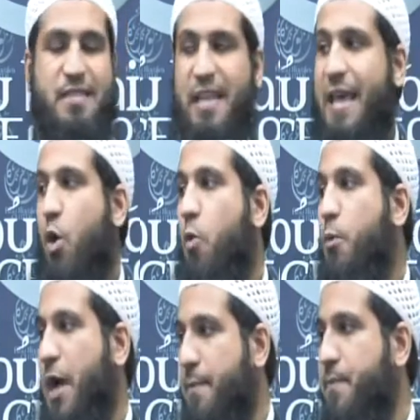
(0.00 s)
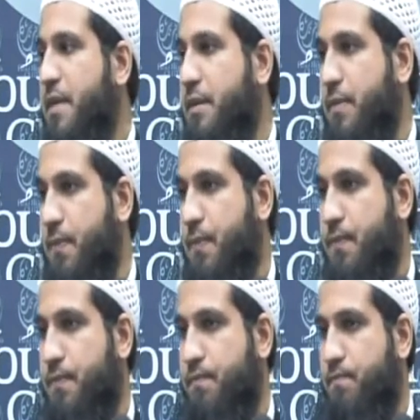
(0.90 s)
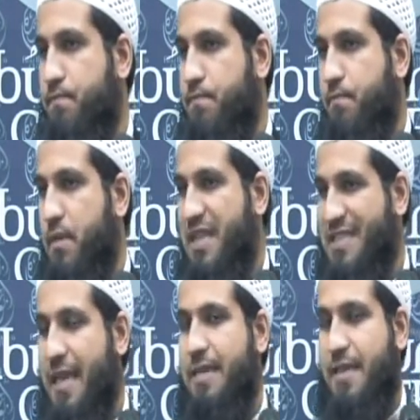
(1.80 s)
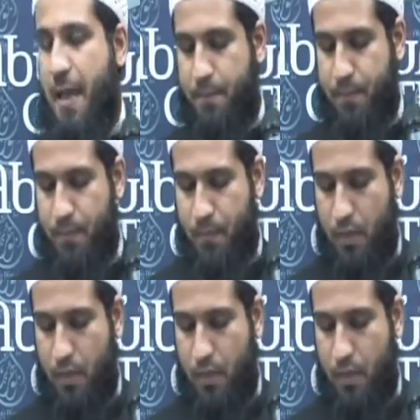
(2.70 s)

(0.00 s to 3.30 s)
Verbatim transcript: Say, O Muhammad, say to them